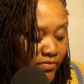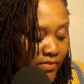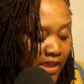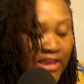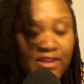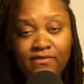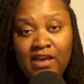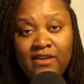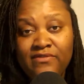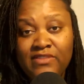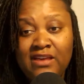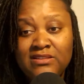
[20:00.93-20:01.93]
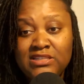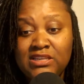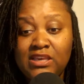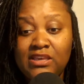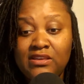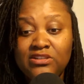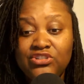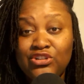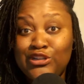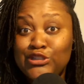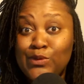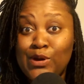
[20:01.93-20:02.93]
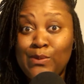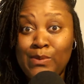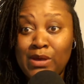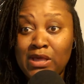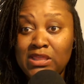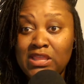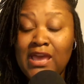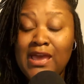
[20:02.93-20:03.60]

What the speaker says: 85,000 Kenya shillings per month.